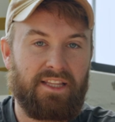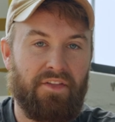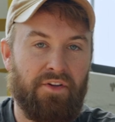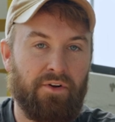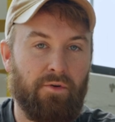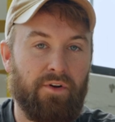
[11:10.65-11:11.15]
that
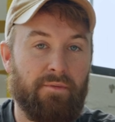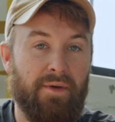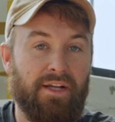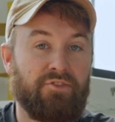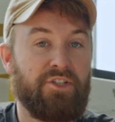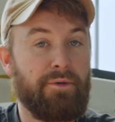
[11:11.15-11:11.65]
they're going to
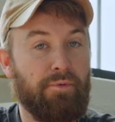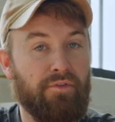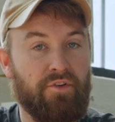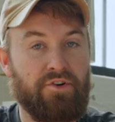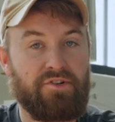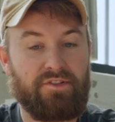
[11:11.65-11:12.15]
make cheaper
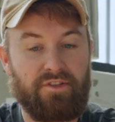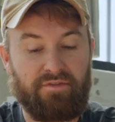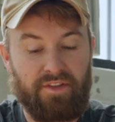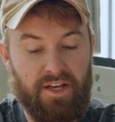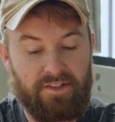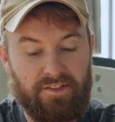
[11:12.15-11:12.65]
versions of
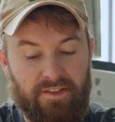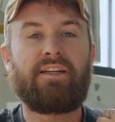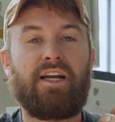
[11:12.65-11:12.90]
this.